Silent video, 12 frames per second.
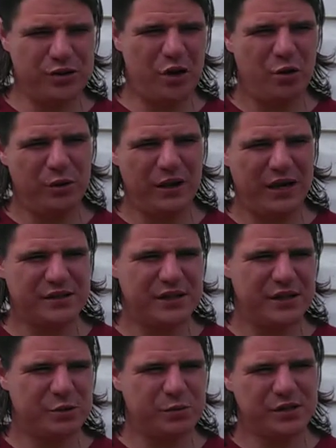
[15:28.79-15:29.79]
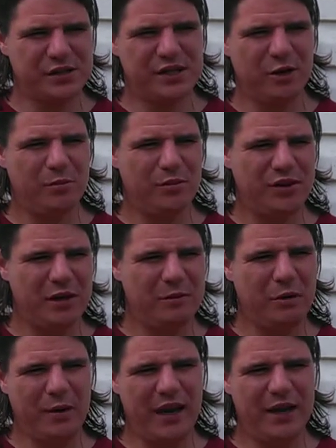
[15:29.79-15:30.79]
oh yes, this was a terrible thing,
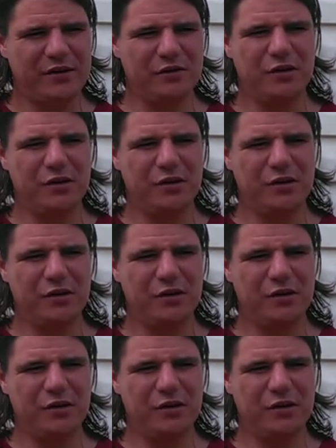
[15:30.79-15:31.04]
but we had to.